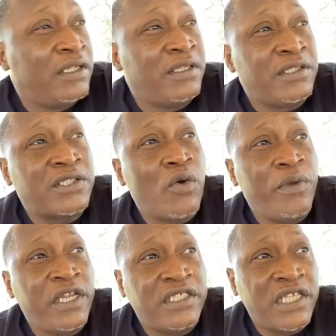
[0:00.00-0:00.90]
so
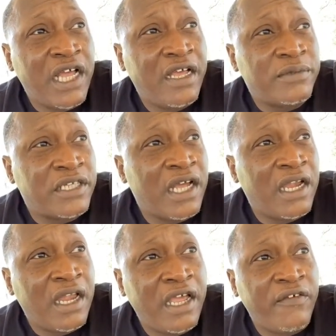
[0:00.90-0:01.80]
many times in our
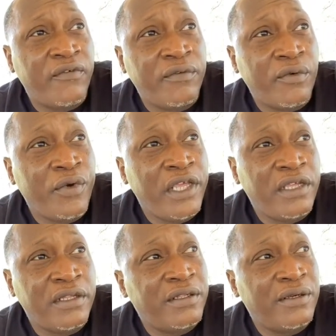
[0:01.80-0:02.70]
life we
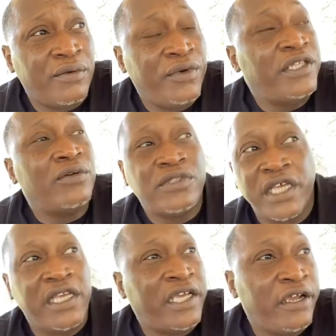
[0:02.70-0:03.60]
we don't
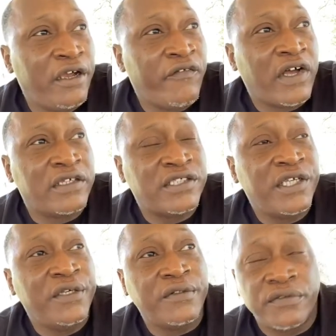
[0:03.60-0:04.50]
take care of
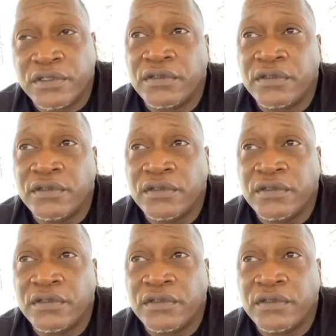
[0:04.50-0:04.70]
ourselves